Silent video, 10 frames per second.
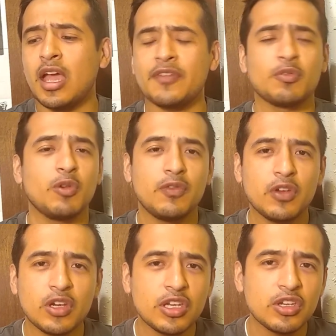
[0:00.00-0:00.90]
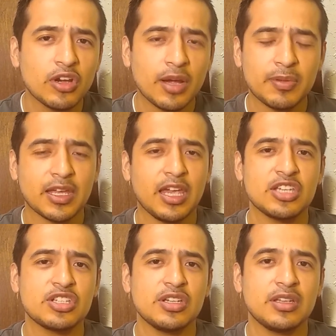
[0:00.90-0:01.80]
After reviewing your
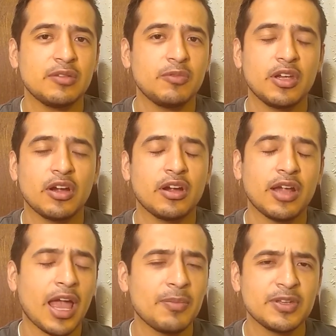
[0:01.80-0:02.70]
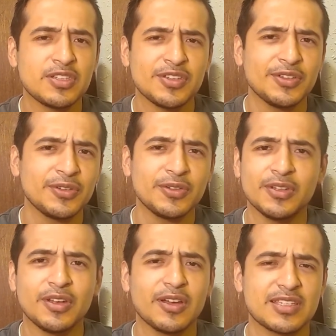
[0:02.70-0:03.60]
application, we are happy to,
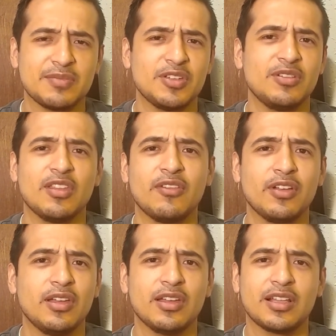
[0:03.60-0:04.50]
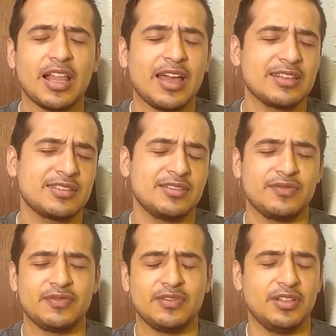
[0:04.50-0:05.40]
you know, accept you in the class
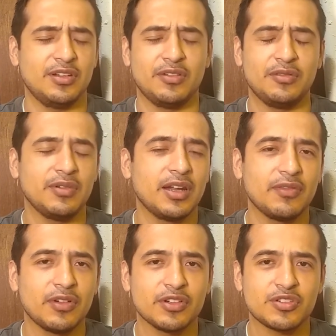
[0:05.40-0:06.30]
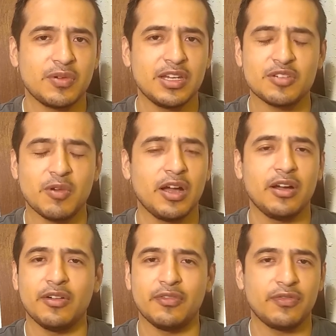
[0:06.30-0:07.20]
of, you know, whatever,
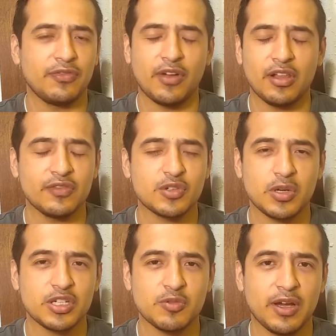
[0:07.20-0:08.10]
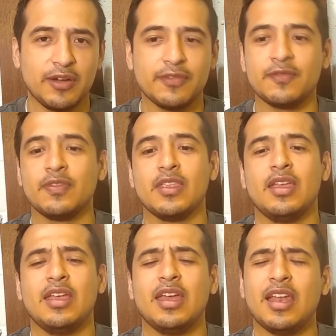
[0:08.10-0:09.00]
2012, fall of 2012."
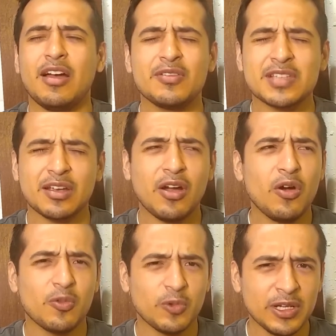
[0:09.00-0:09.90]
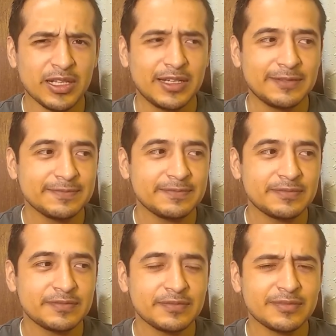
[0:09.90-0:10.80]
And I was like, "Oh, really?"
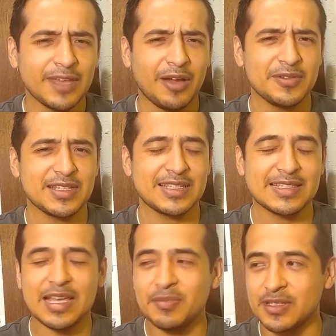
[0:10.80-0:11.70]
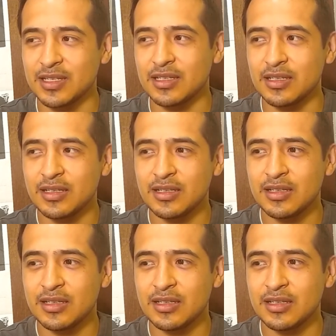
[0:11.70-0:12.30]
I was accepted.